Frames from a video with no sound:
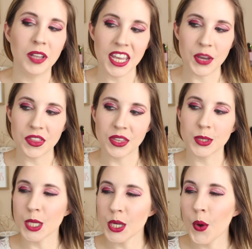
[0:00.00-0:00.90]
playing with it, I
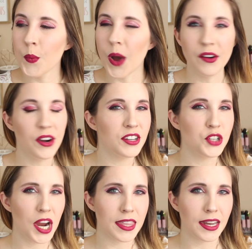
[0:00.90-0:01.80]
was like, you know, why don't I
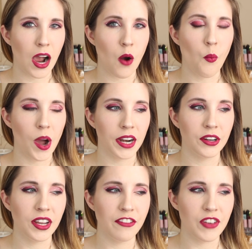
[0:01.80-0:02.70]
try that out? Why
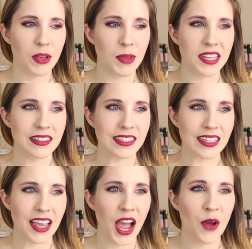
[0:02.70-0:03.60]
don't I film it and
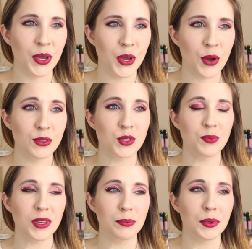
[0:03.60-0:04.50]
see how it goes so
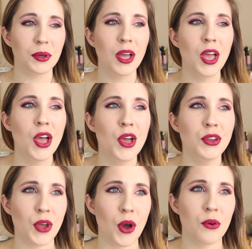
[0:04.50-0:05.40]
people
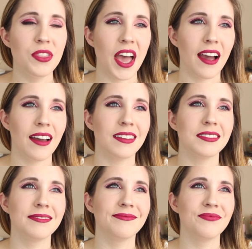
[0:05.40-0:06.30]
know that
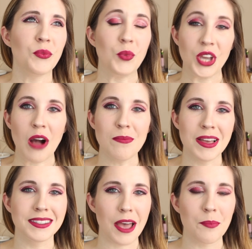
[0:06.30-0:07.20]
we all
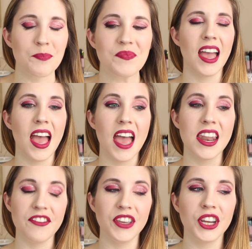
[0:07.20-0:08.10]
mess up?
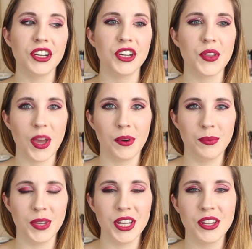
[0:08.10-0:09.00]
And I figured, you know, that
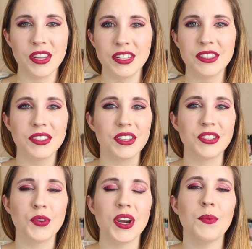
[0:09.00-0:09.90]
way we can, it's
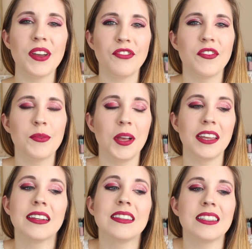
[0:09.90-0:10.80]
a great way for
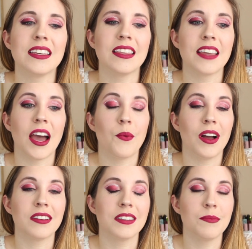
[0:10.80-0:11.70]
everybody to see that
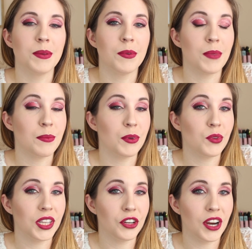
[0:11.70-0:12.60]
while some people might be
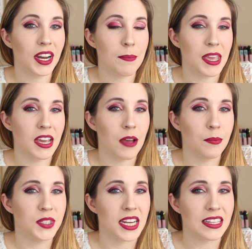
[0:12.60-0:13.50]
really great at
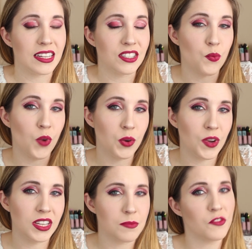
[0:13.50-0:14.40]
makeup techniques in one
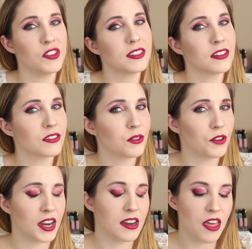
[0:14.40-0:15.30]
way, some of us aren't so
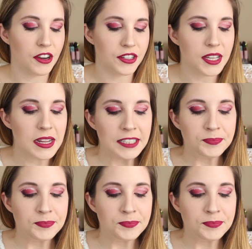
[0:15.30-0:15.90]
great in others.